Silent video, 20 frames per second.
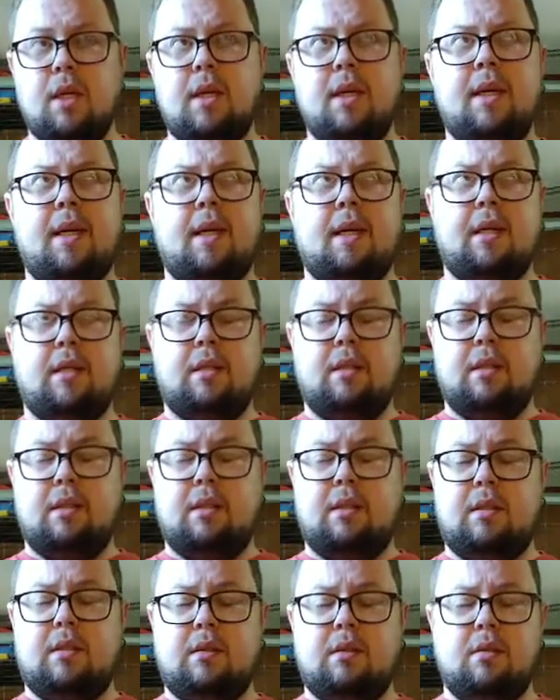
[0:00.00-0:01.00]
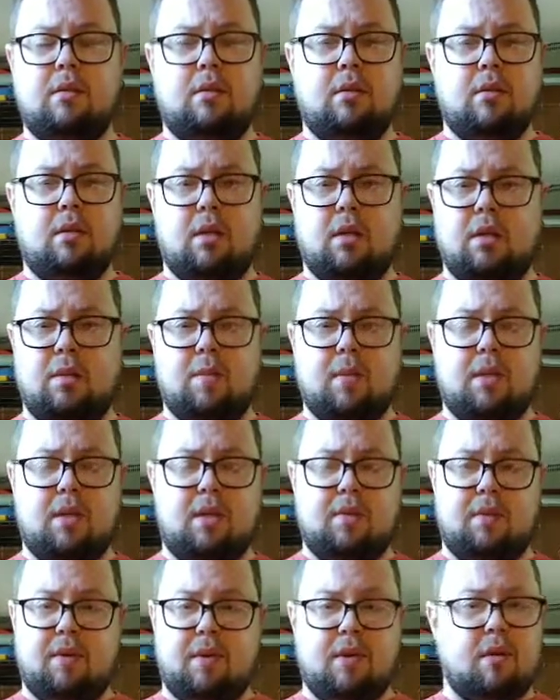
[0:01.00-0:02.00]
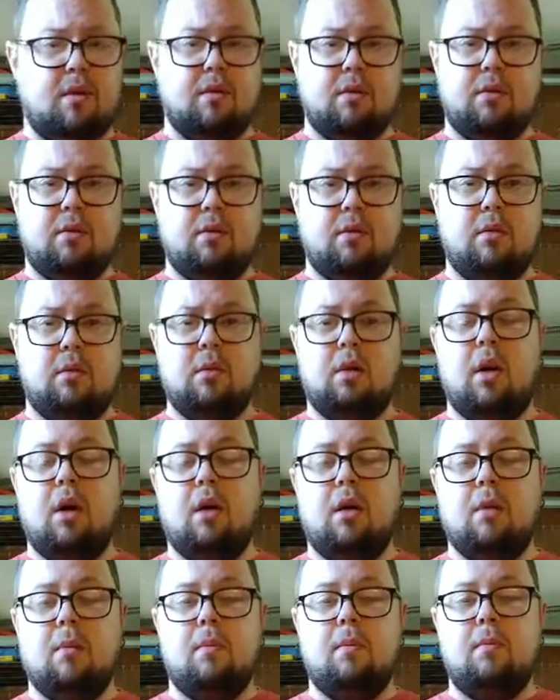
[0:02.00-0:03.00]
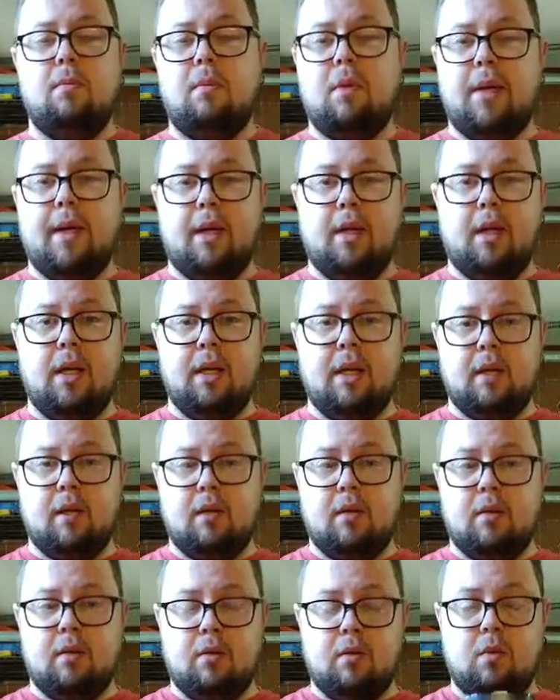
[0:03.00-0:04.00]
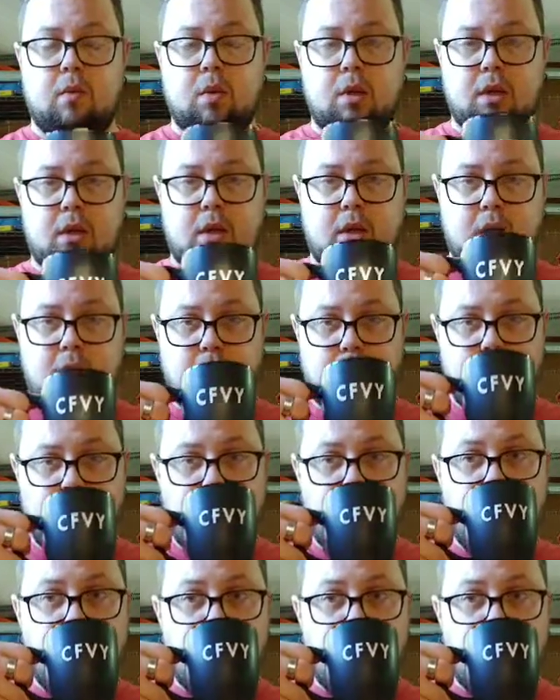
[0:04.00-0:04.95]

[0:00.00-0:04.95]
has a specific blade length and whatnot.